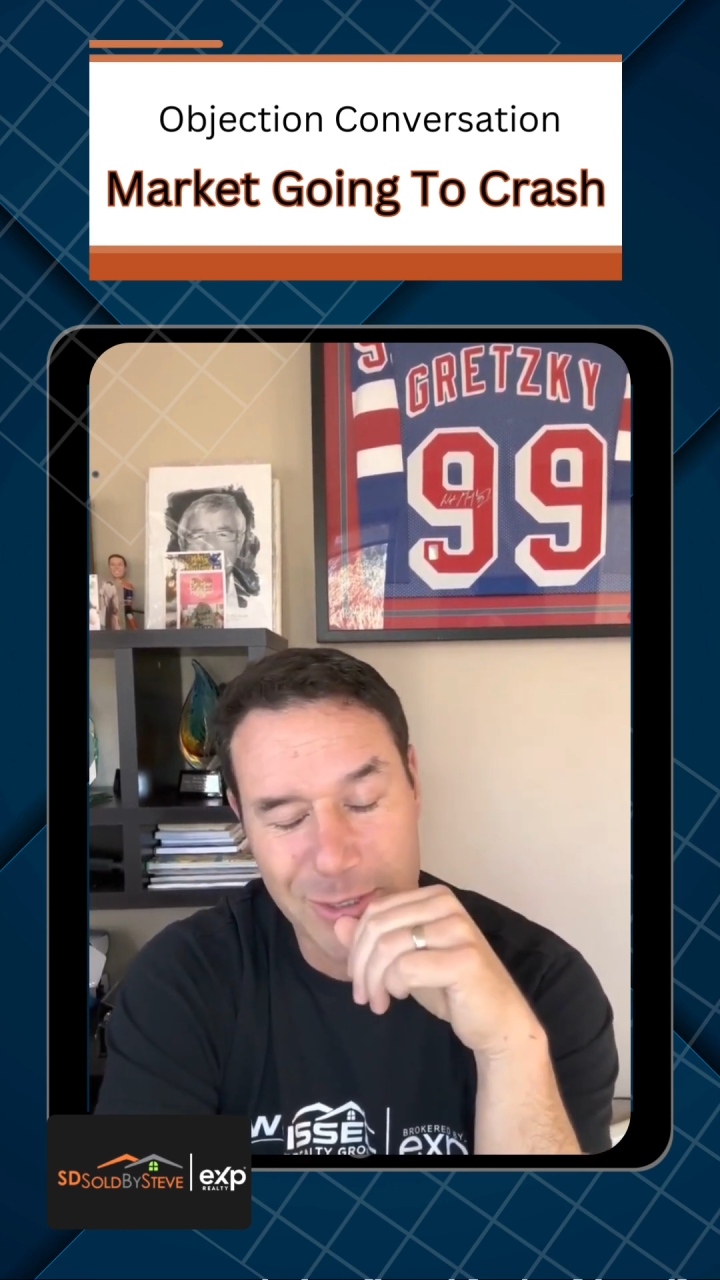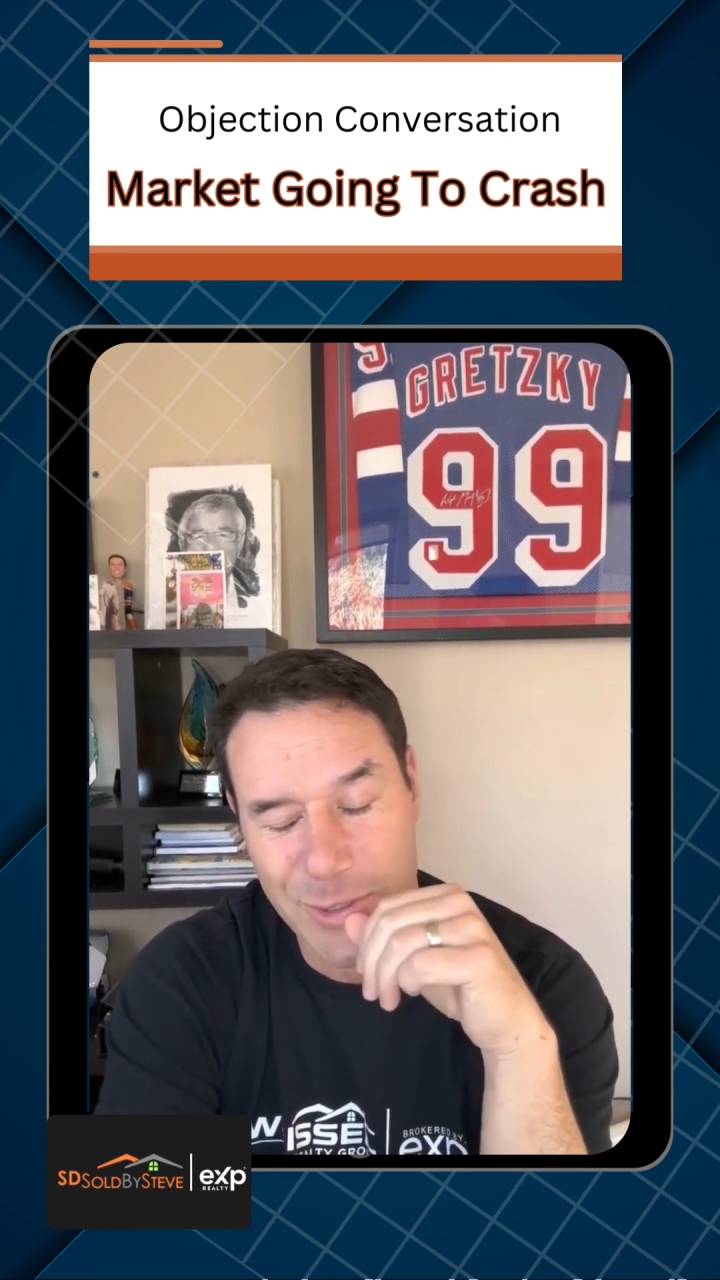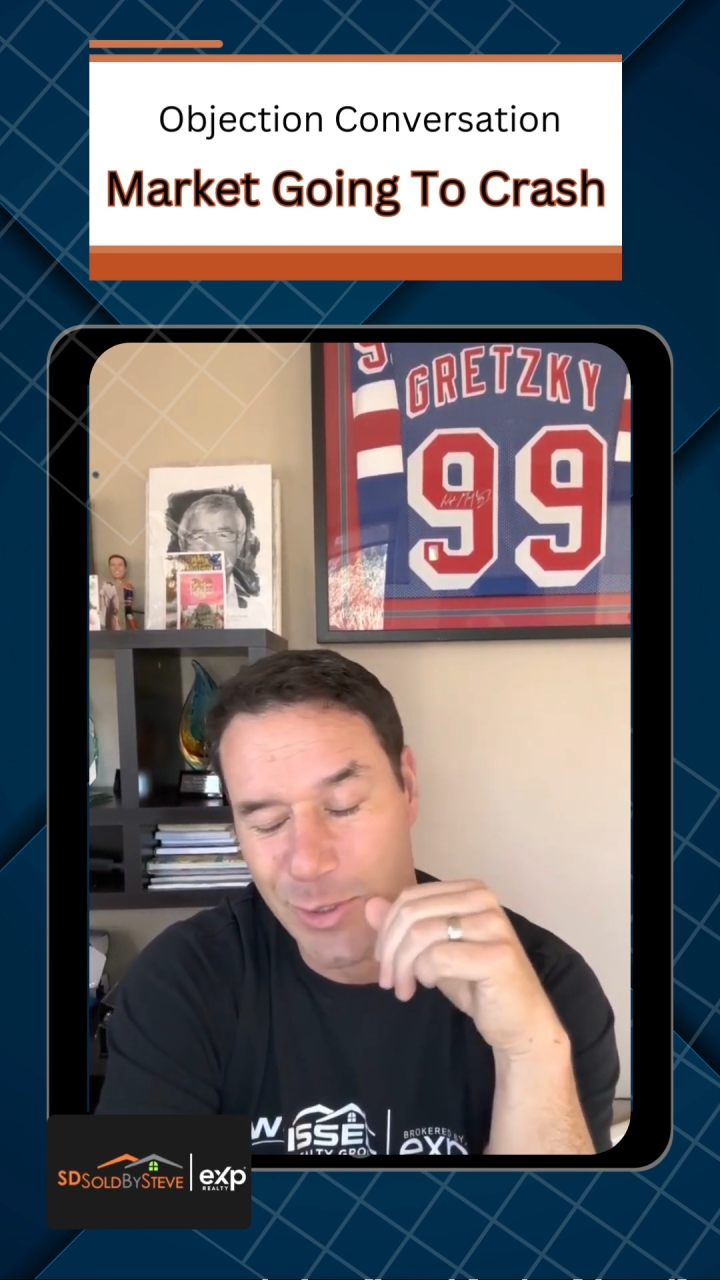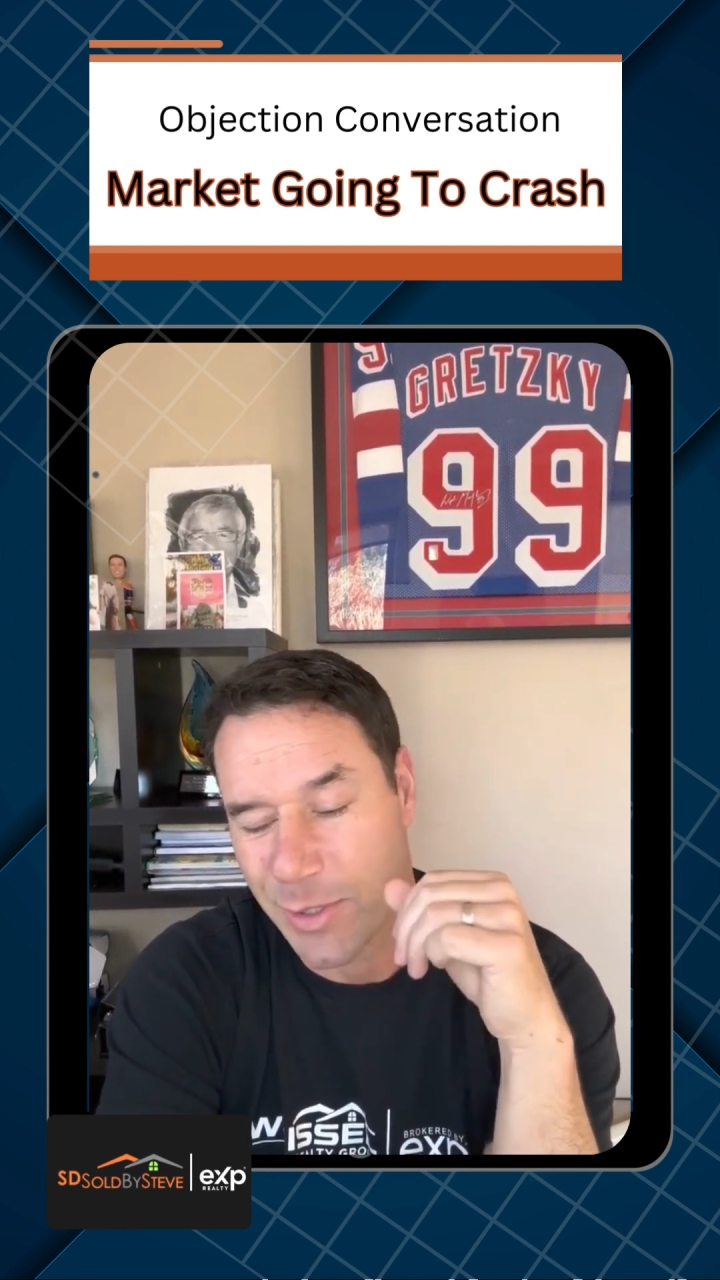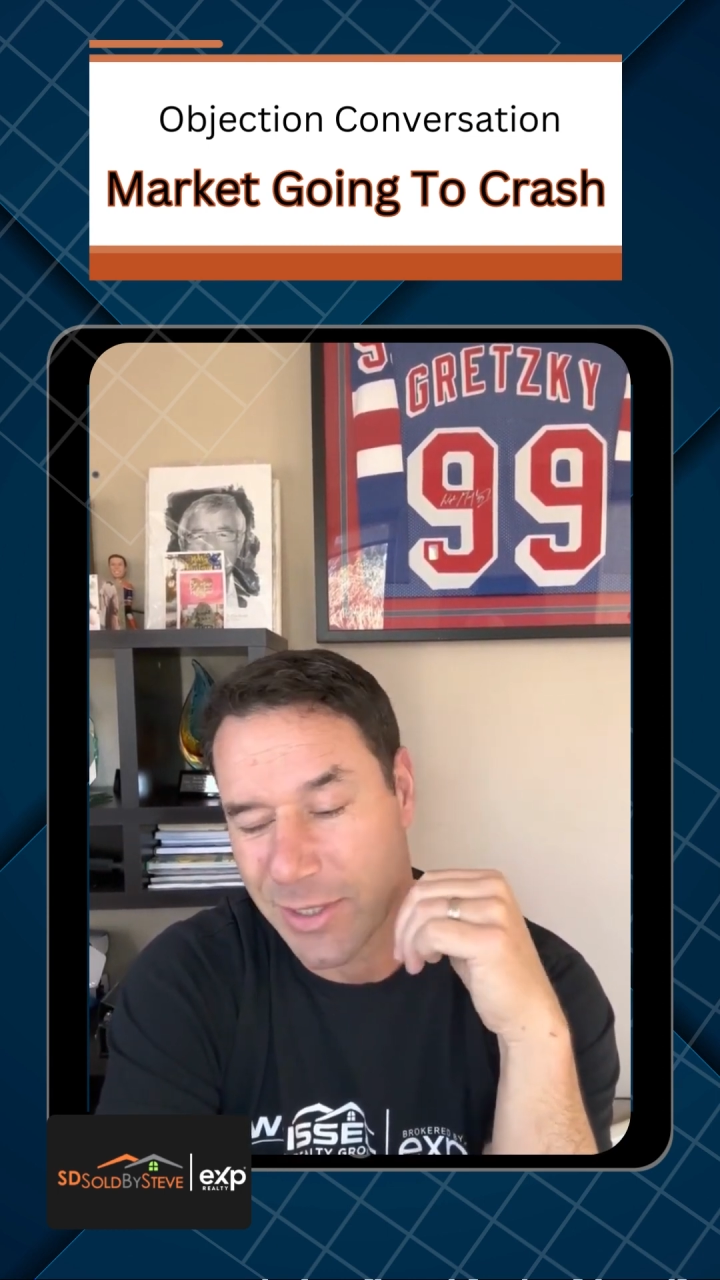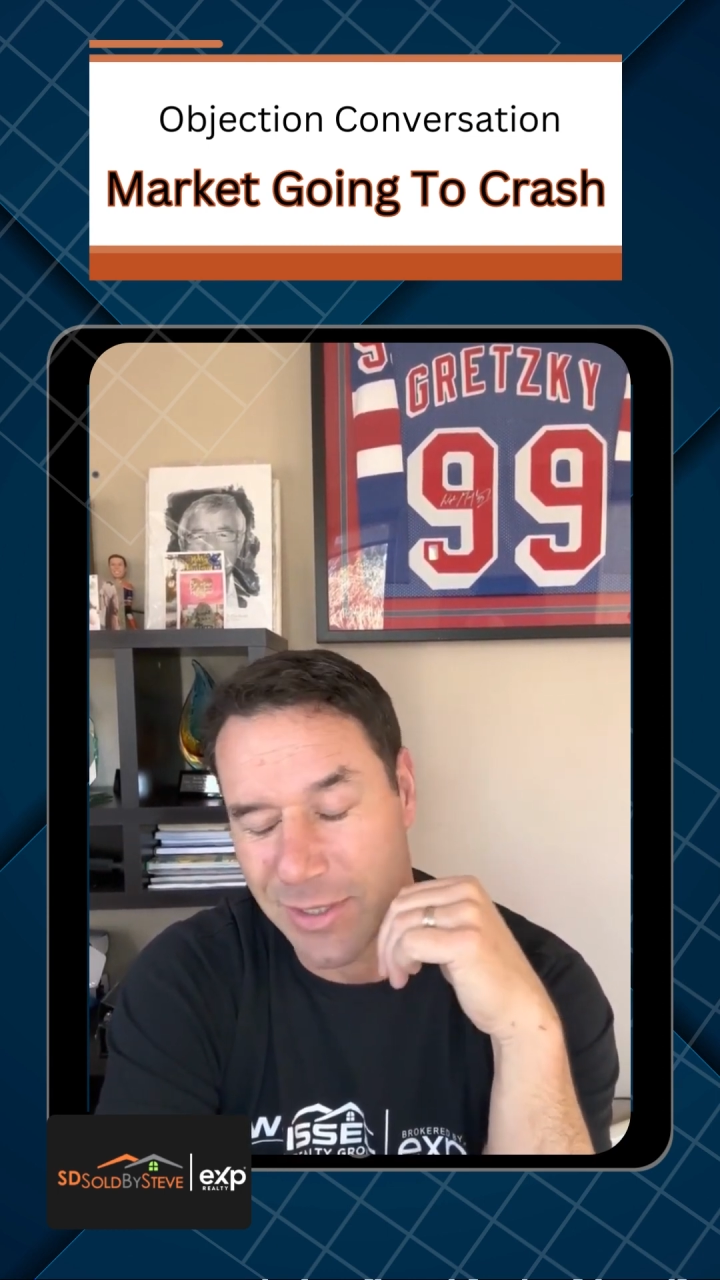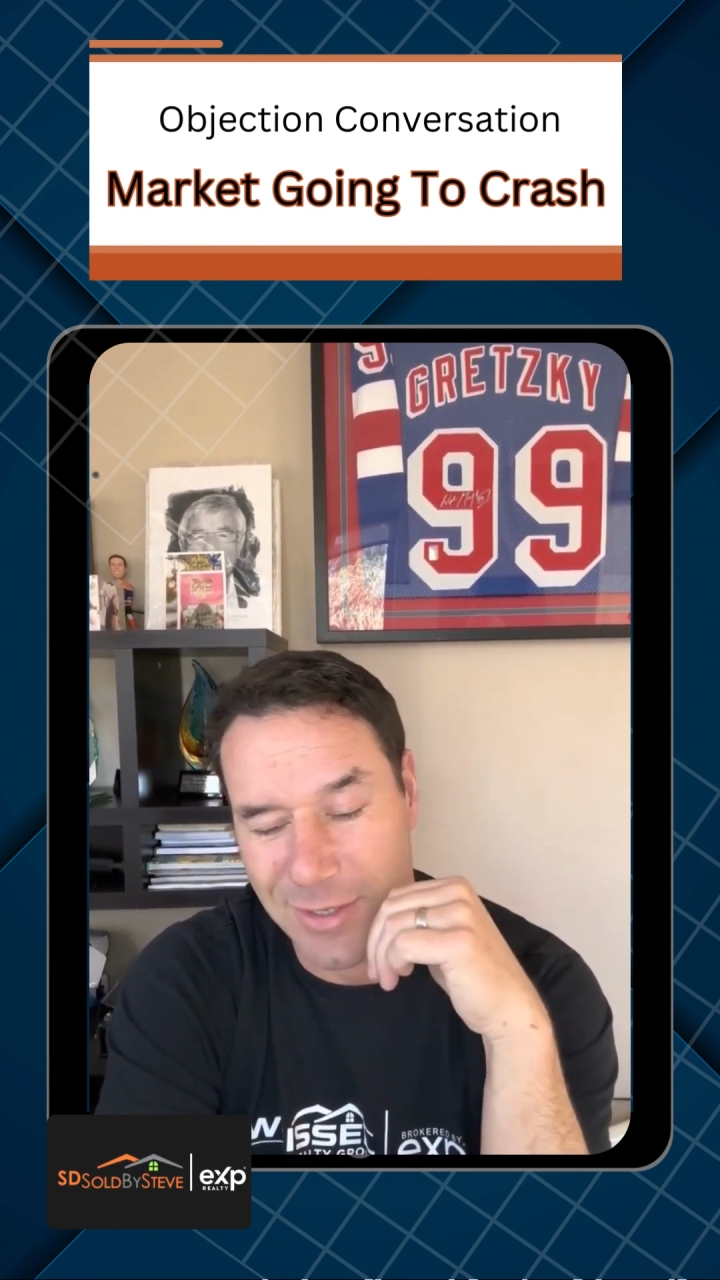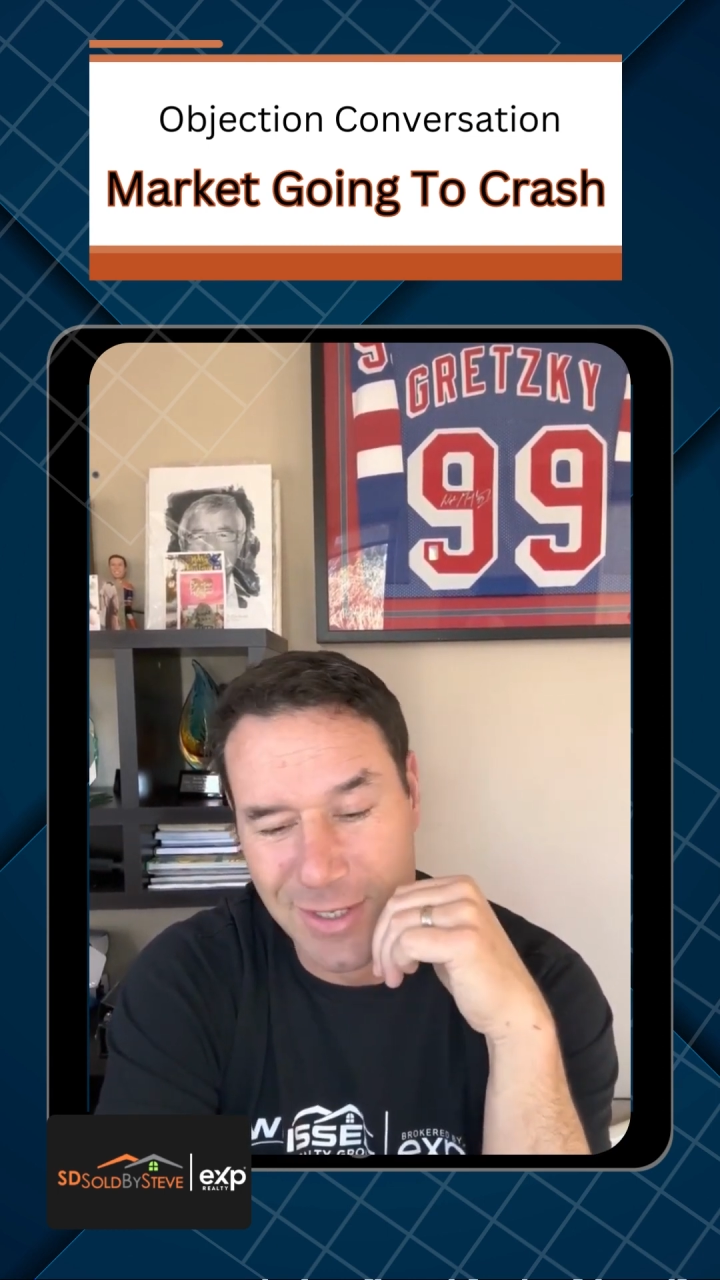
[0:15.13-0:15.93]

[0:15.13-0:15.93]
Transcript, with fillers: Susan,